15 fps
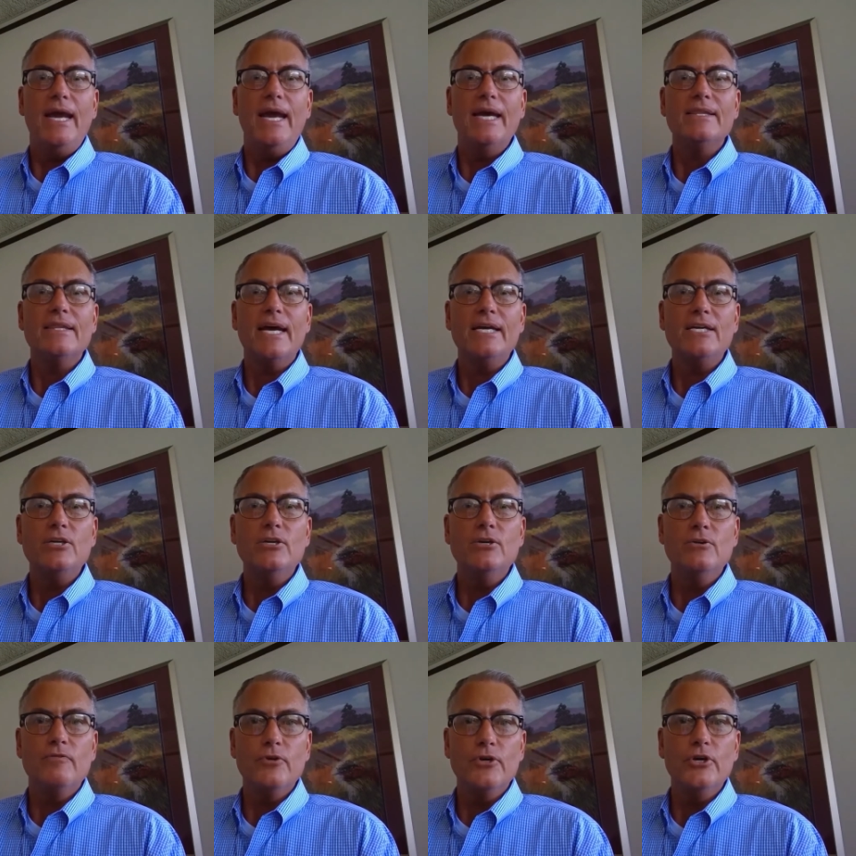And thank
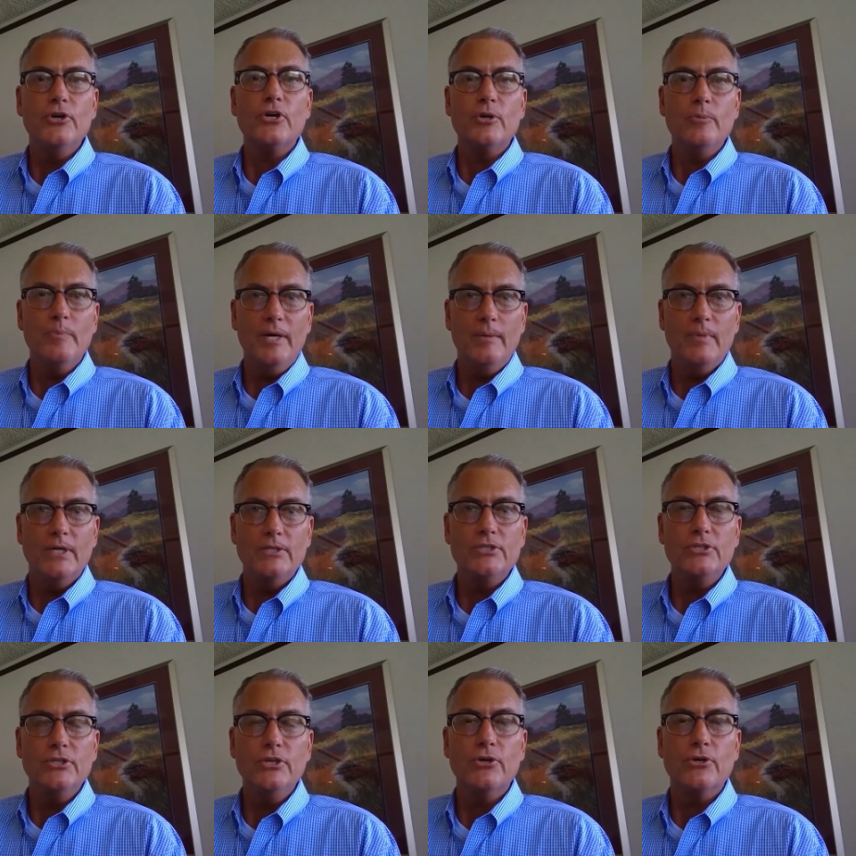you for your commitment
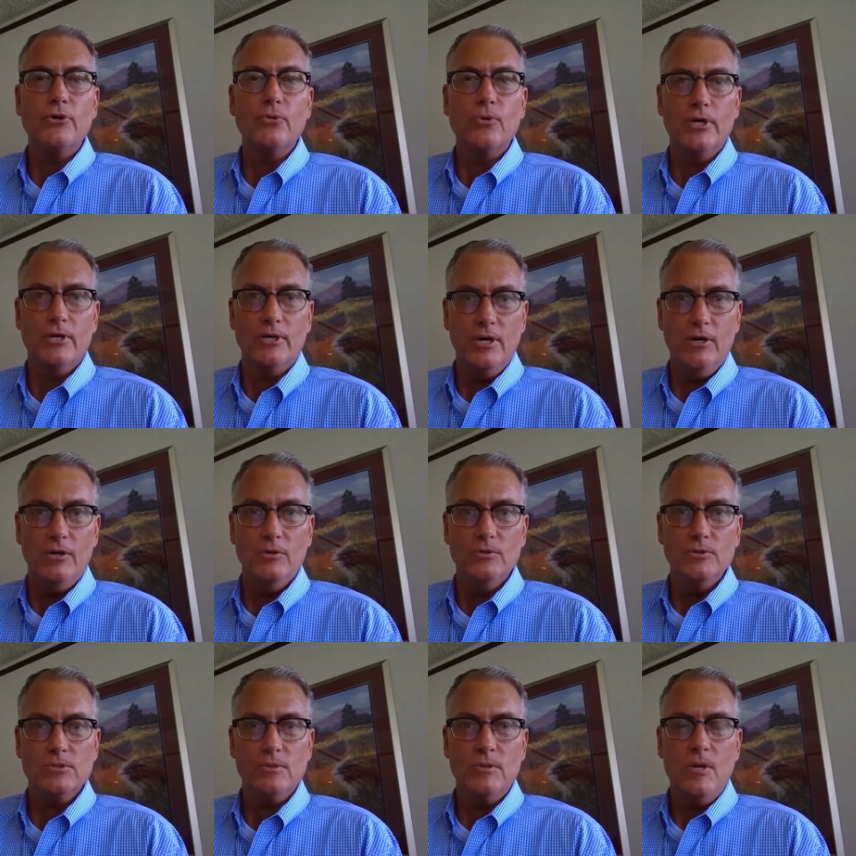to your career
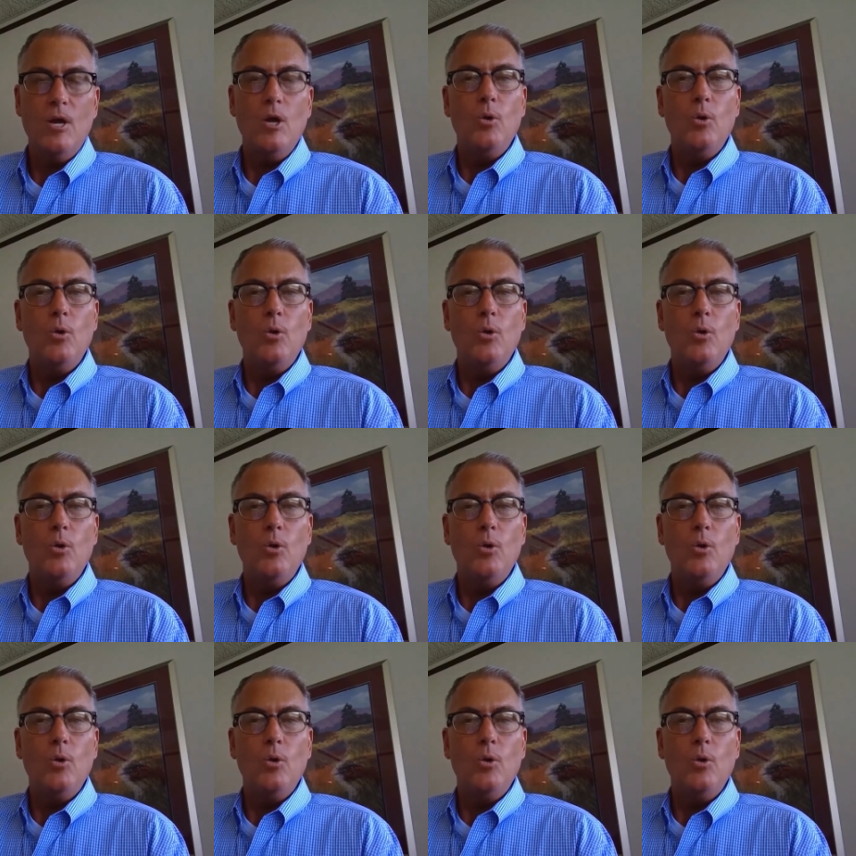goals.